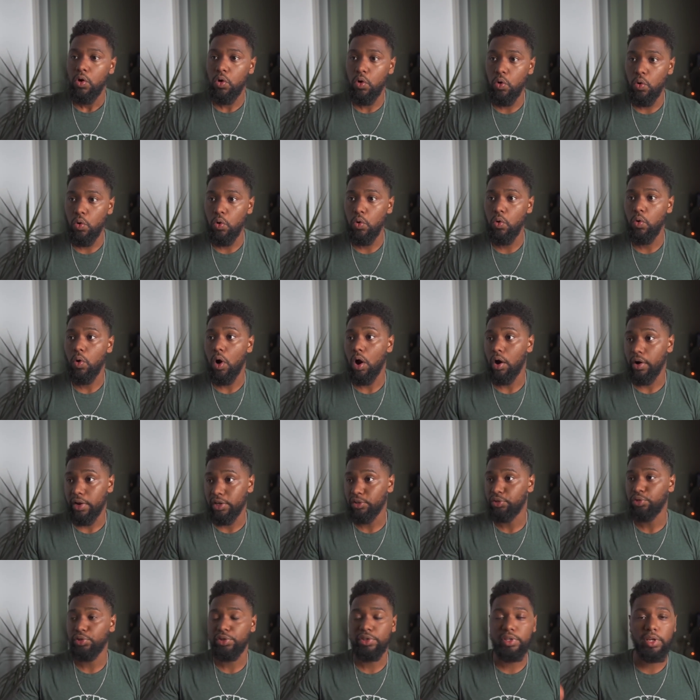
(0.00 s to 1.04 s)
who are
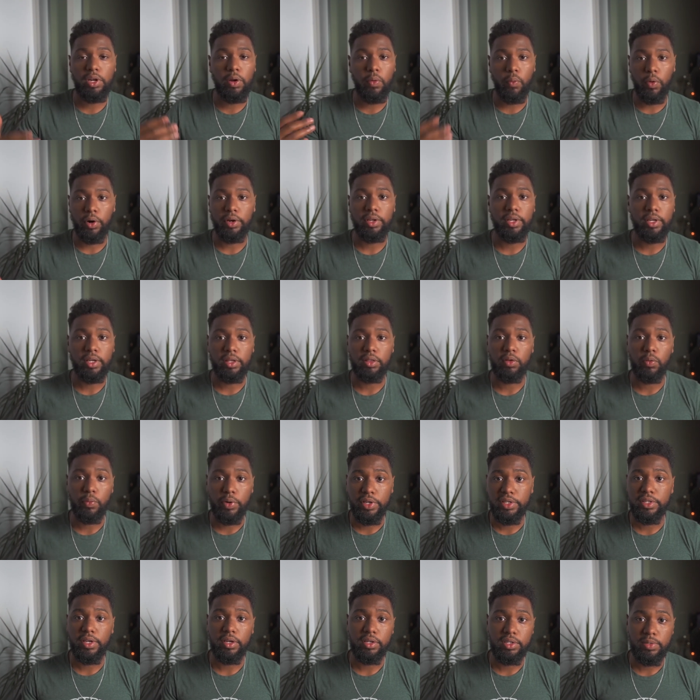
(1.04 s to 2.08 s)
interested in working in the
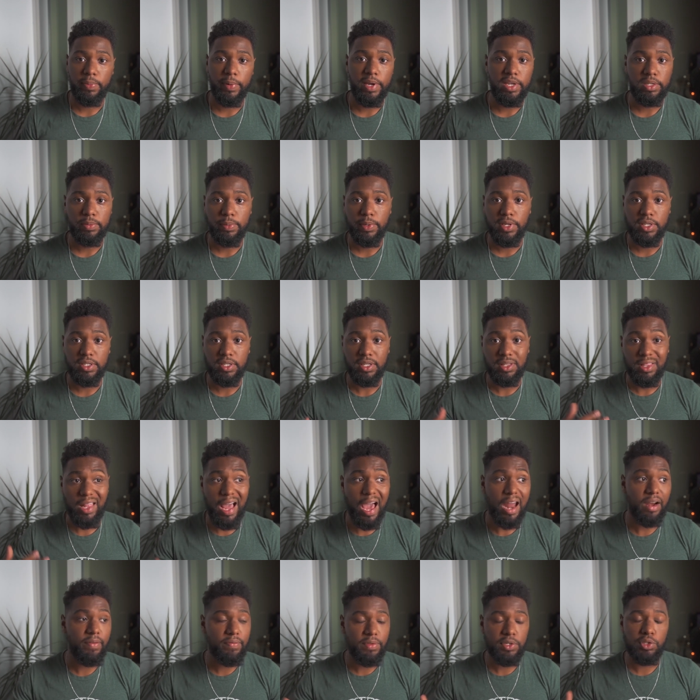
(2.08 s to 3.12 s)
retail space, because a
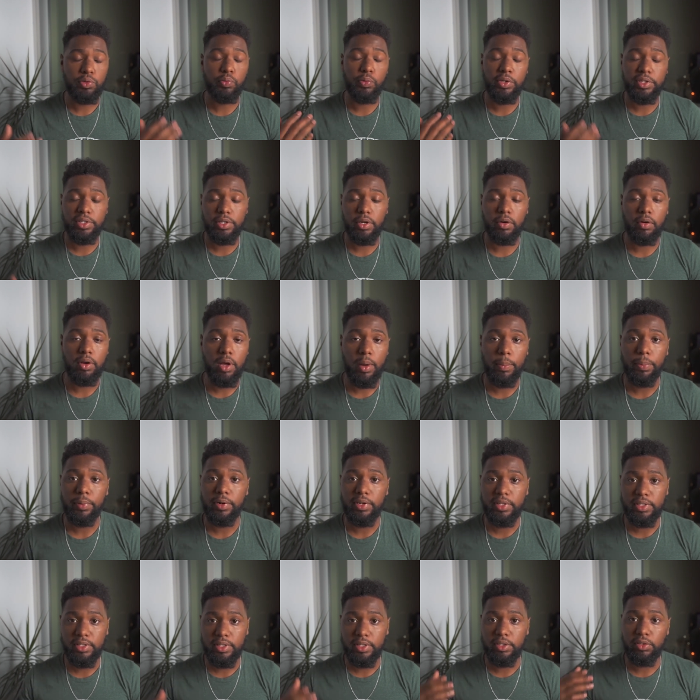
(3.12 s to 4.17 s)
lot of these retail
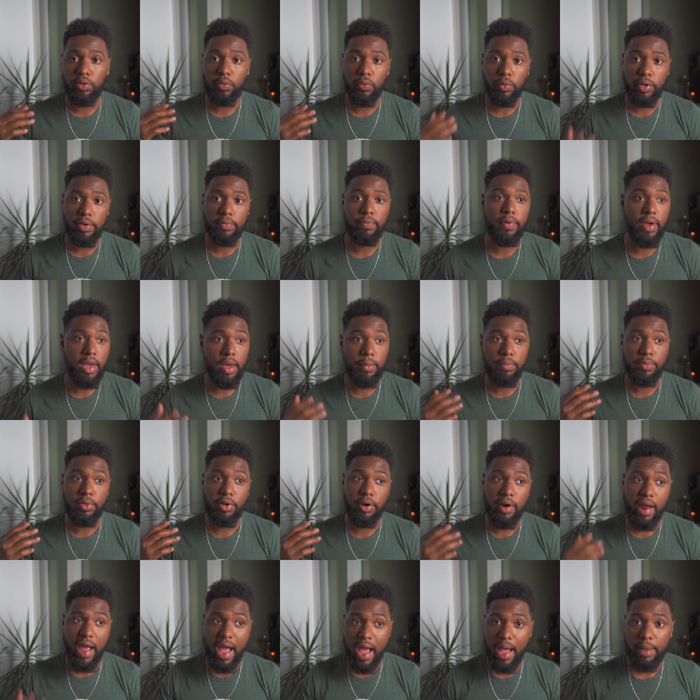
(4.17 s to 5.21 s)
companies need to revamp
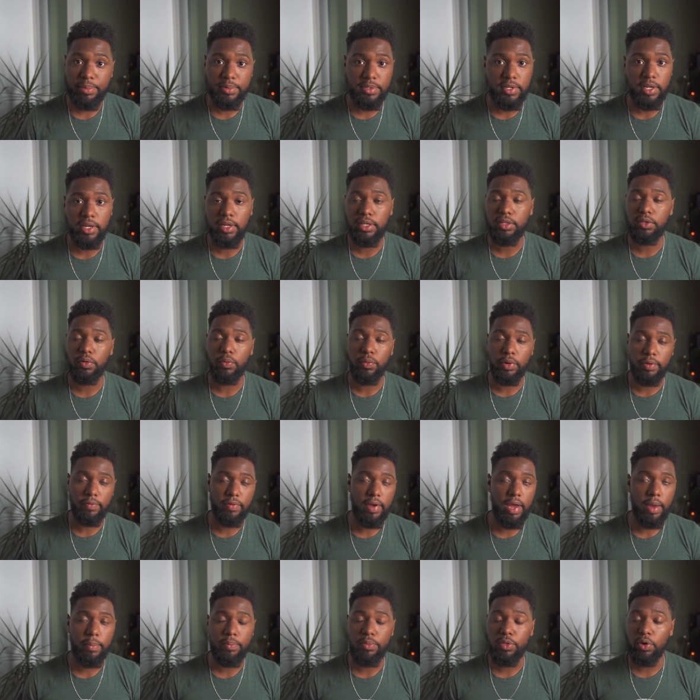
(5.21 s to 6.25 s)
their apps, they need to
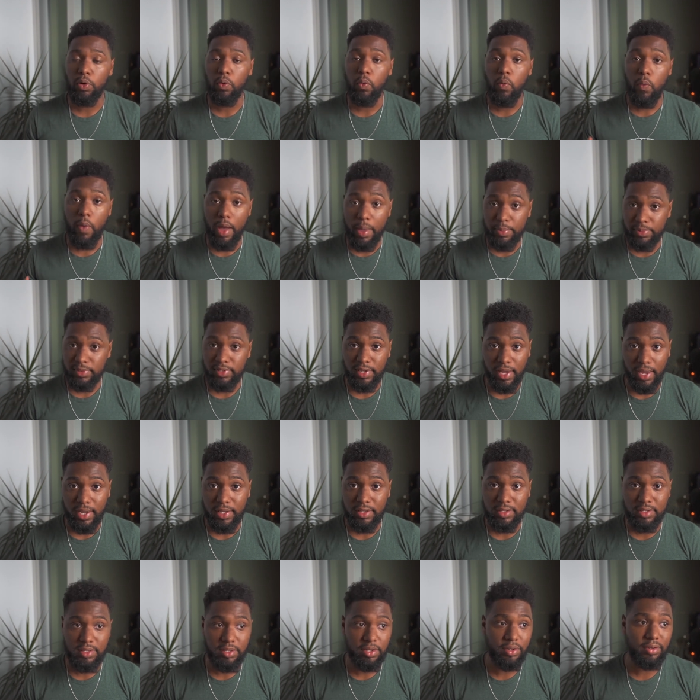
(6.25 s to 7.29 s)
revamp their
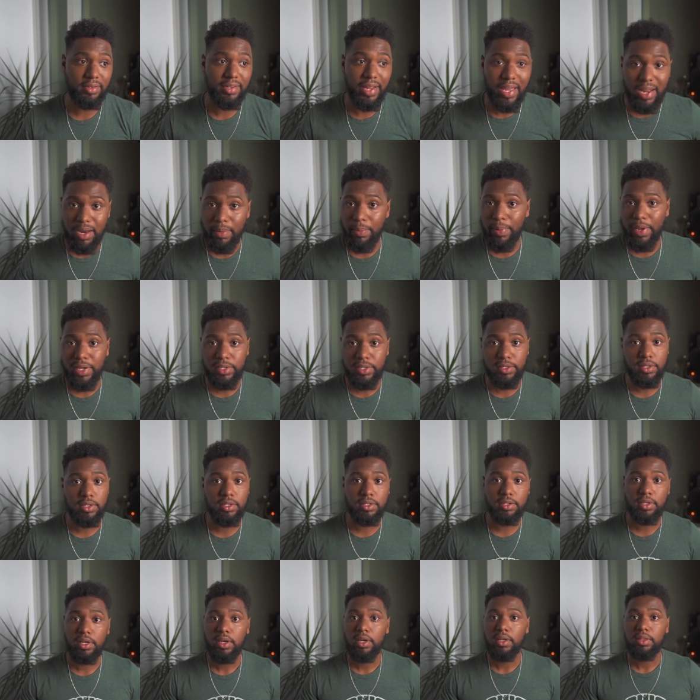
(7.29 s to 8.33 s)
websites, their
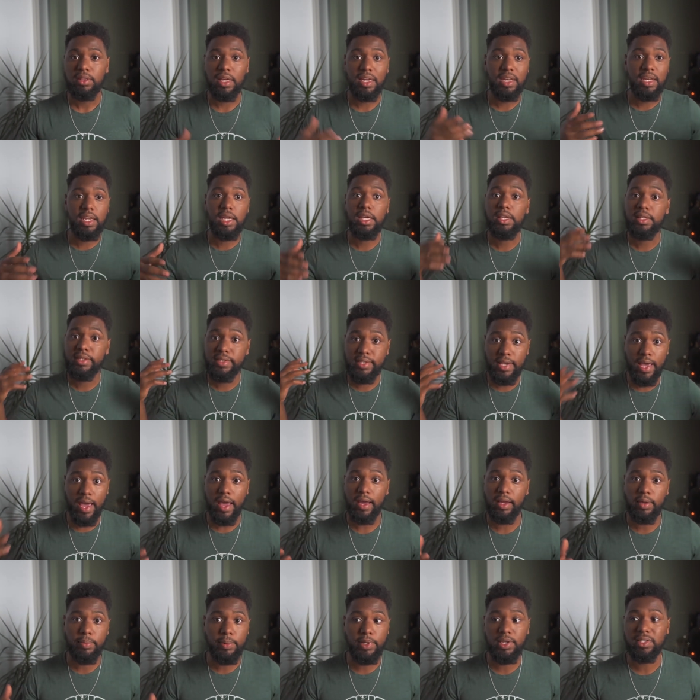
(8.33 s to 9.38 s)
databases, they need
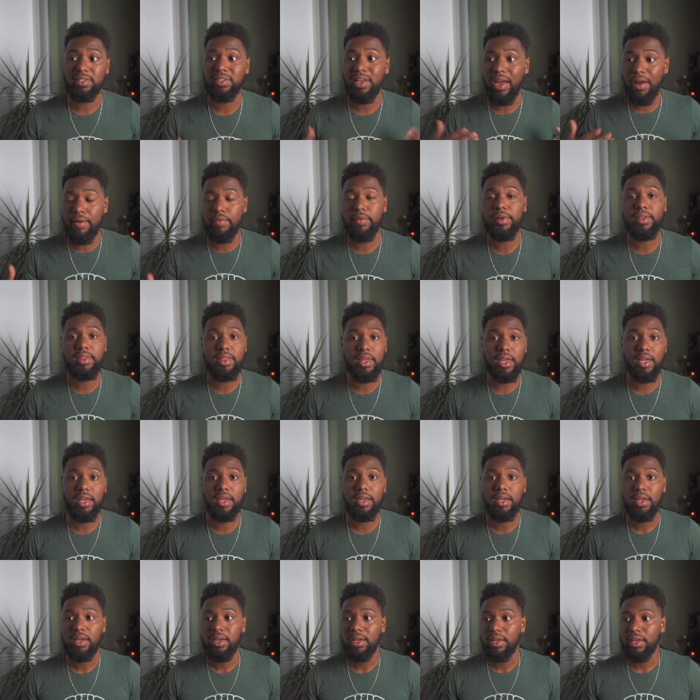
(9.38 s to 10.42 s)
tech, because
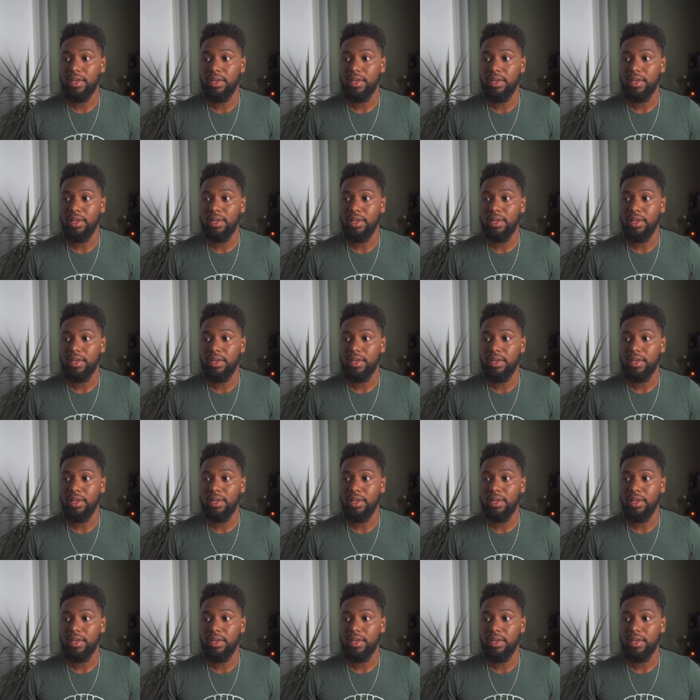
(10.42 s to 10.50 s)
everything